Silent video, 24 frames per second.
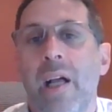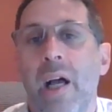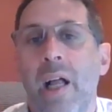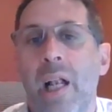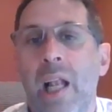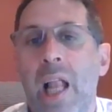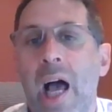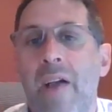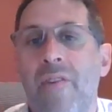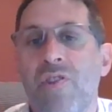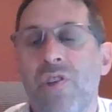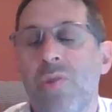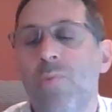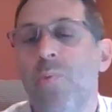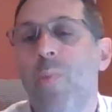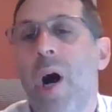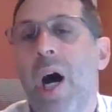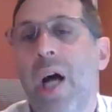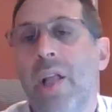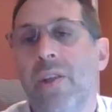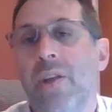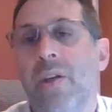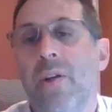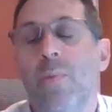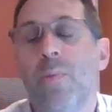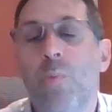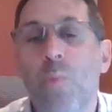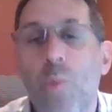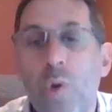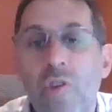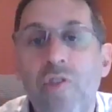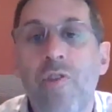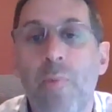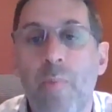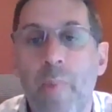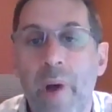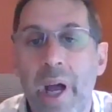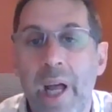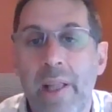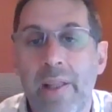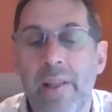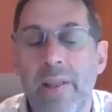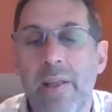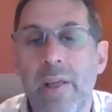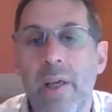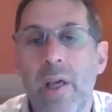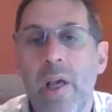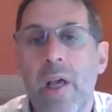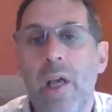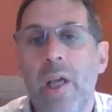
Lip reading: Lives Matter movement,